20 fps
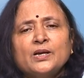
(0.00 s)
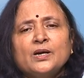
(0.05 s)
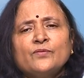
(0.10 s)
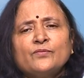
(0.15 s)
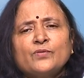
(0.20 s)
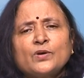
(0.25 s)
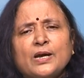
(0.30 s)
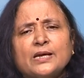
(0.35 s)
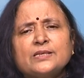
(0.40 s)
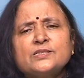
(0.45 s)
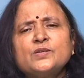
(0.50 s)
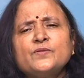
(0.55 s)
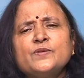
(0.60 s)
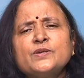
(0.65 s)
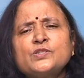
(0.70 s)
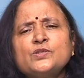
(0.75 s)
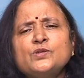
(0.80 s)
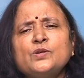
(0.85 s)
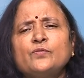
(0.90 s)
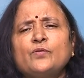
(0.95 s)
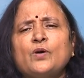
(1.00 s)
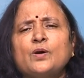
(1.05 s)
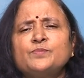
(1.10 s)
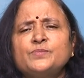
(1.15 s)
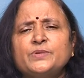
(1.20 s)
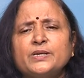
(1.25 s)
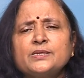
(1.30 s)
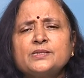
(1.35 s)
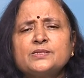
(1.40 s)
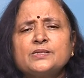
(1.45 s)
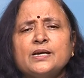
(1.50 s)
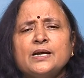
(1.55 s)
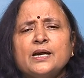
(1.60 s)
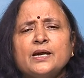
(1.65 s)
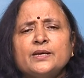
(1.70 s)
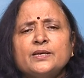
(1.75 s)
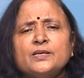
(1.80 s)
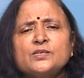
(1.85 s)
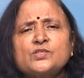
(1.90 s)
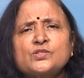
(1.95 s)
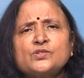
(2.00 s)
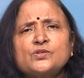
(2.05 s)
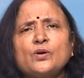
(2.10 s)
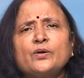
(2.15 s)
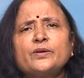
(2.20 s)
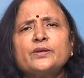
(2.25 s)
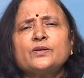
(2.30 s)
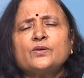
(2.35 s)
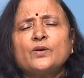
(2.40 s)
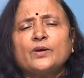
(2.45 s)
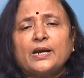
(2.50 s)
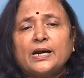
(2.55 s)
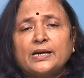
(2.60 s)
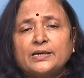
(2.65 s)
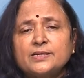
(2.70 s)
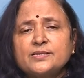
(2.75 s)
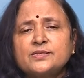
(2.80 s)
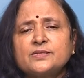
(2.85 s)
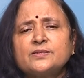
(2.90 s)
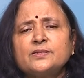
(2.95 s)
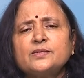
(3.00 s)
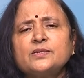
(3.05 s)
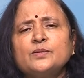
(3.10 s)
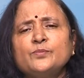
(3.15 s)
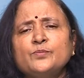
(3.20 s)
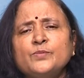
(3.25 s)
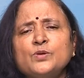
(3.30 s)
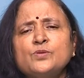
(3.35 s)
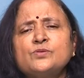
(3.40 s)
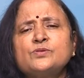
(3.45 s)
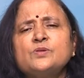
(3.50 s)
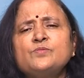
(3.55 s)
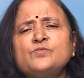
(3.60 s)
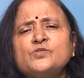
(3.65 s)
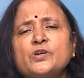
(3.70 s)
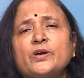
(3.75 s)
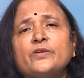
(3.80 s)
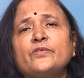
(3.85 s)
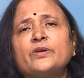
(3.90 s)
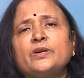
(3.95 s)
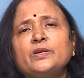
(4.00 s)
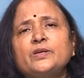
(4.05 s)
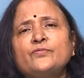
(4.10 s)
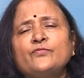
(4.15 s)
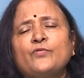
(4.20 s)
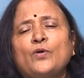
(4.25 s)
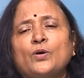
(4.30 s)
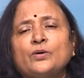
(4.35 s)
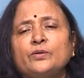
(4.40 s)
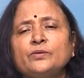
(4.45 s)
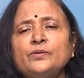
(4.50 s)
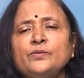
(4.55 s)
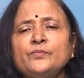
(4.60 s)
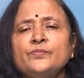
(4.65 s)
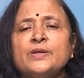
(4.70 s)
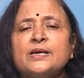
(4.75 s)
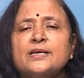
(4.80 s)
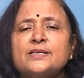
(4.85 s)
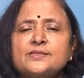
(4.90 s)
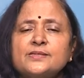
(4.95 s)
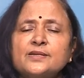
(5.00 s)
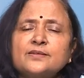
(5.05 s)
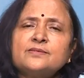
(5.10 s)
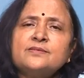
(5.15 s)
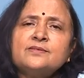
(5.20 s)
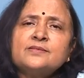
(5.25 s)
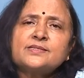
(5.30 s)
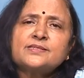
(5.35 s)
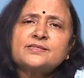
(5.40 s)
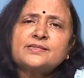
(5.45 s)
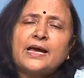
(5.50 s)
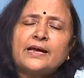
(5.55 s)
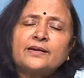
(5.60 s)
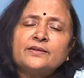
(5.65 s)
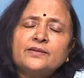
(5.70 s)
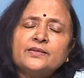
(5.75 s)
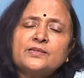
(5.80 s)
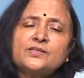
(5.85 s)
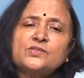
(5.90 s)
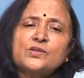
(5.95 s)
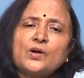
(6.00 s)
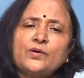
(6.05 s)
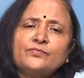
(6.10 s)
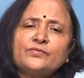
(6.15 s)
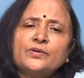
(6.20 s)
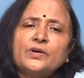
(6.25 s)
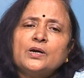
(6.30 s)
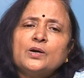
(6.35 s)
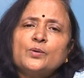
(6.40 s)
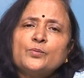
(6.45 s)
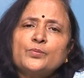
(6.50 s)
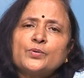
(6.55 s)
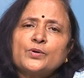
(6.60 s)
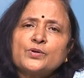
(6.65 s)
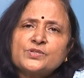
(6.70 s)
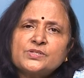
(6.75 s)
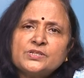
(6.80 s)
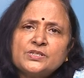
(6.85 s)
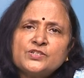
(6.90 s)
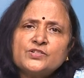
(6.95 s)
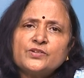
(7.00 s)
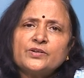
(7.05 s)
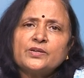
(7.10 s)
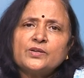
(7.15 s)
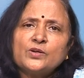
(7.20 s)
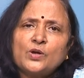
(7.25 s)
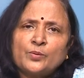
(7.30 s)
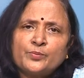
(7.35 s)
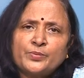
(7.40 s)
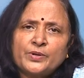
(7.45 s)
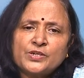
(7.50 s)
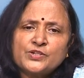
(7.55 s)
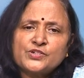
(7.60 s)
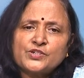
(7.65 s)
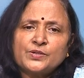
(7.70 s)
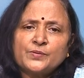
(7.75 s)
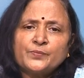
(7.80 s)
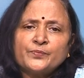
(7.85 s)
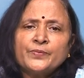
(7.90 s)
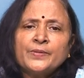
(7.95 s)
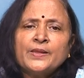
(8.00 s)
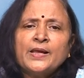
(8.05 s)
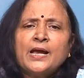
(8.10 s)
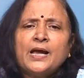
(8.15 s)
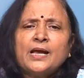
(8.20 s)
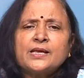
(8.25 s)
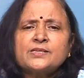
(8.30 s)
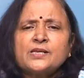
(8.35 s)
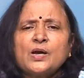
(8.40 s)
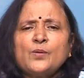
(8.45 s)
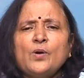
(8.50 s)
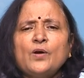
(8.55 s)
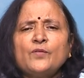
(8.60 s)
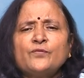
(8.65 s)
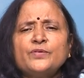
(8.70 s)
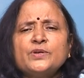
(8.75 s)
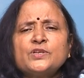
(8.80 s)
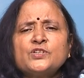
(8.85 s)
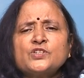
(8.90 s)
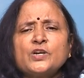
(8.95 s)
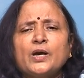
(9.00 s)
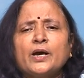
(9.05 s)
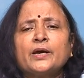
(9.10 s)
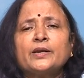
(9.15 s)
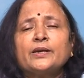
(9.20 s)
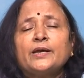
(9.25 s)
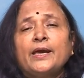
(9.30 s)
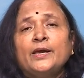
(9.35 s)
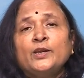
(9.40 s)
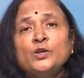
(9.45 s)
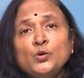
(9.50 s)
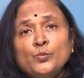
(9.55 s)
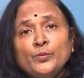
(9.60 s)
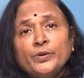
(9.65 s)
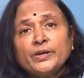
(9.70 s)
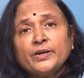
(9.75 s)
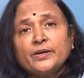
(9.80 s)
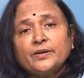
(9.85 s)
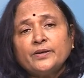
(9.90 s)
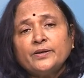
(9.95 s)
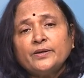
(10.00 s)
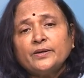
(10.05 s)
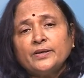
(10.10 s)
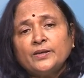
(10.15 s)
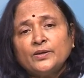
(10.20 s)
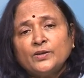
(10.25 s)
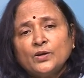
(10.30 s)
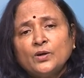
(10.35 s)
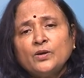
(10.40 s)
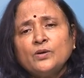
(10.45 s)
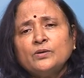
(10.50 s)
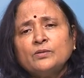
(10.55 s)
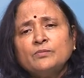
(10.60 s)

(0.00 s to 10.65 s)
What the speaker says: For conservation of objects, historic or artistic, museums generally follow certain standards of procedure and operation, some of which are enumerated in your